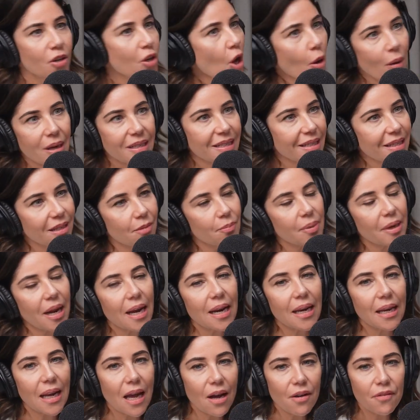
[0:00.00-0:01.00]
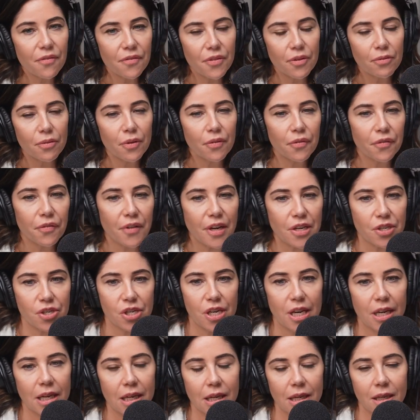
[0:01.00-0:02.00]
No, I didn't. But I love the
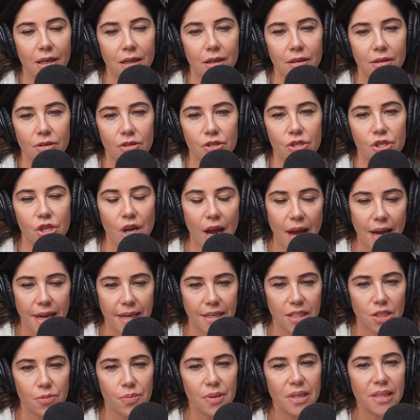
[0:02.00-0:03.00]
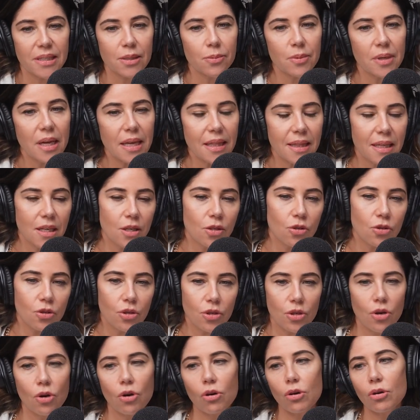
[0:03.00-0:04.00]
refreshing change because when I think New
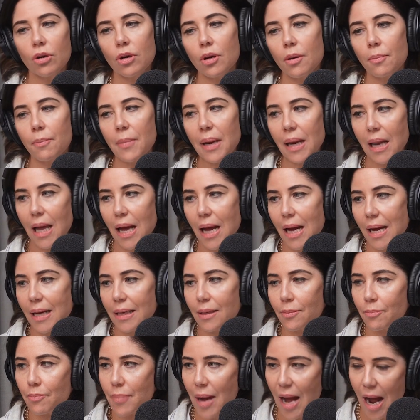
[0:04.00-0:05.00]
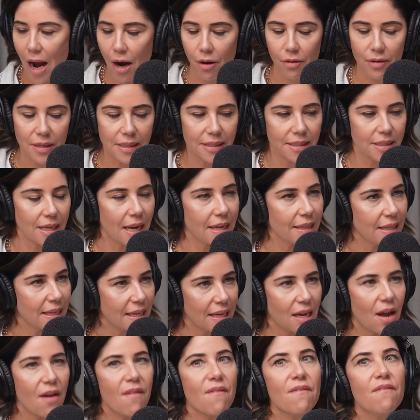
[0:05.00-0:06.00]
York, Milan, Paris, I
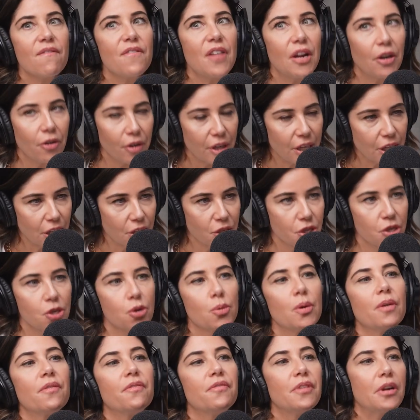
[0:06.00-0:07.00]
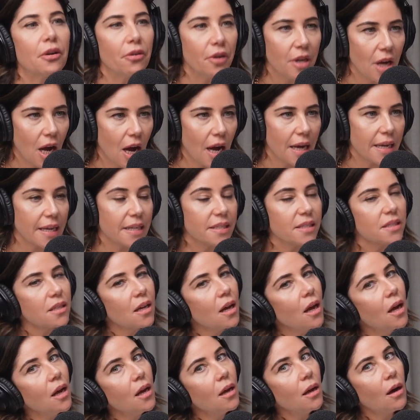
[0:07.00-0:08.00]
think very couture, very high end.
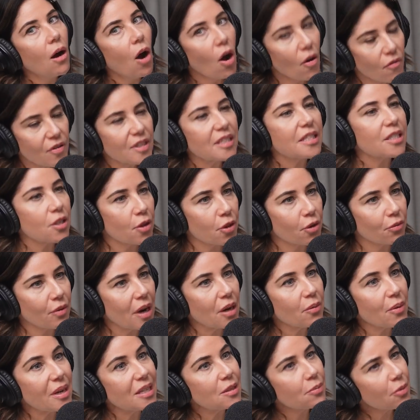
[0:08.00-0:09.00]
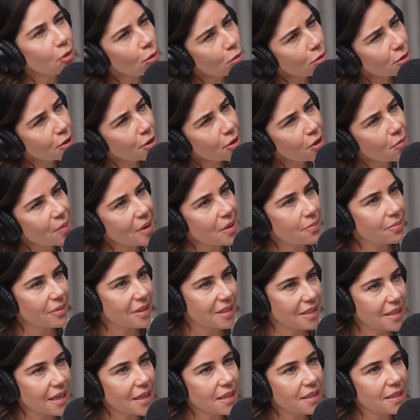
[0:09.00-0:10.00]
Obviously on the runways, but also the people
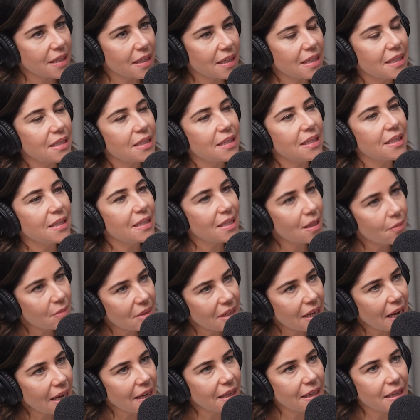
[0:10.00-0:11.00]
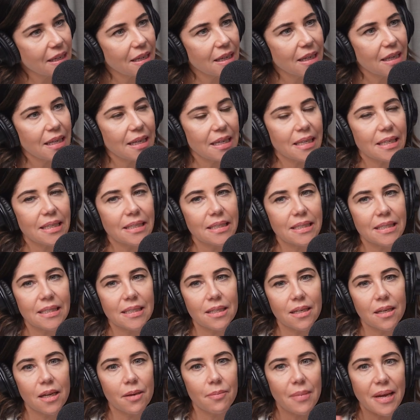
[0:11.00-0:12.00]
attending. It's intimidating. It
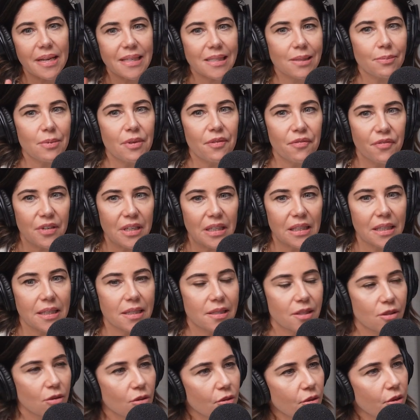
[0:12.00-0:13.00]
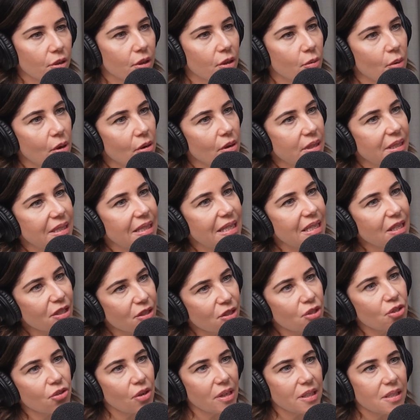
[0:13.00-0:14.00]
makes me feel excluded. Whereas this
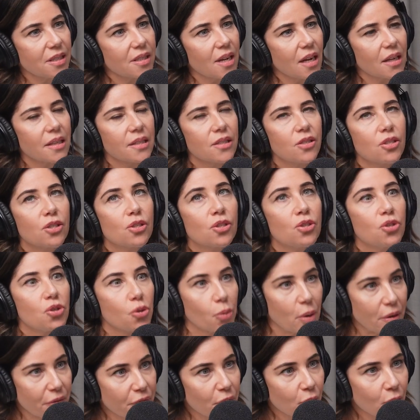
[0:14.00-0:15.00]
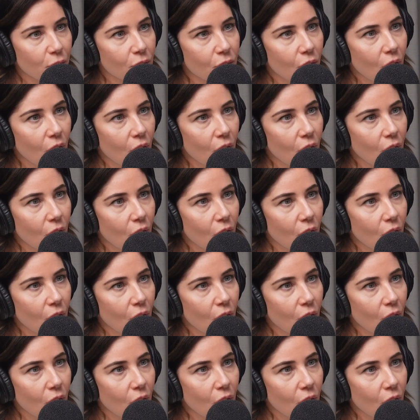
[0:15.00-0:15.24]
street style is just joyful.